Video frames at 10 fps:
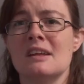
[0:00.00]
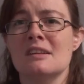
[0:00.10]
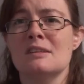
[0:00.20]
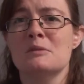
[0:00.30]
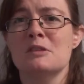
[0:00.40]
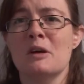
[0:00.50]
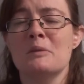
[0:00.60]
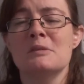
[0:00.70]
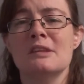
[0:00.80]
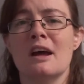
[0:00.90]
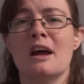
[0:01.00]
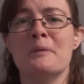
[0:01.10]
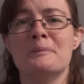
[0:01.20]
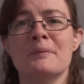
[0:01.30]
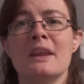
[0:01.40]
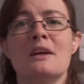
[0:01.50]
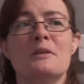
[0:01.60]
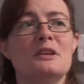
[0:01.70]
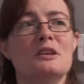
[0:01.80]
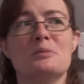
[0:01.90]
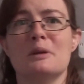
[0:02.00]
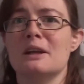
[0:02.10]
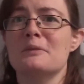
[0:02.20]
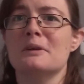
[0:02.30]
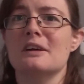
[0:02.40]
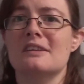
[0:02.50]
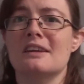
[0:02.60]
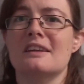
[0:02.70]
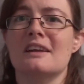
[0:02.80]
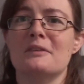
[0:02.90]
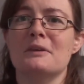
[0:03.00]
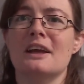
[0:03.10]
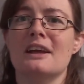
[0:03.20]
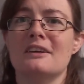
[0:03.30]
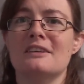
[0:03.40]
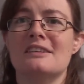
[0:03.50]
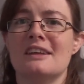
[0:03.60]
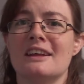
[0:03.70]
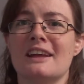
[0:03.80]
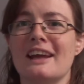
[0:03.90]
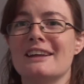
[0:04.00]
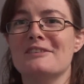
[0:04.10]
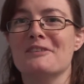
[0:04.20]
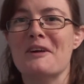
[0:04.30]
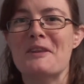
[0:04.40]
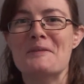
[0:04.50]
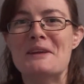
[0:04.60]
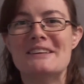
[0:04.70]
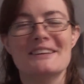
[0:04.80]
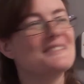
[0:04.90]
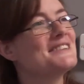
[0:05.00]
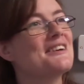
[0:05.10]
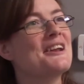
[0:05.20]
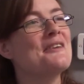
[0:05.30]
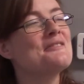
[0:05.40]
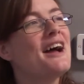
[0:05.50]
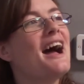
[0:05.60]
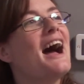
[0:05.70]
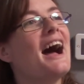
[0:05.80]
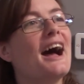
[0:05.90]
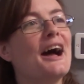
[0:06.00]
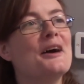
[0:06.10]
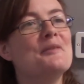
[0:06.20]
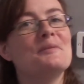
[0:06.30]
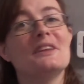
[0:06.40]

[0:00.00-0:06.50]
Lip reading: sometimes, which is brilliant because then we get good tea and cakes throughout the meeting, which I love. The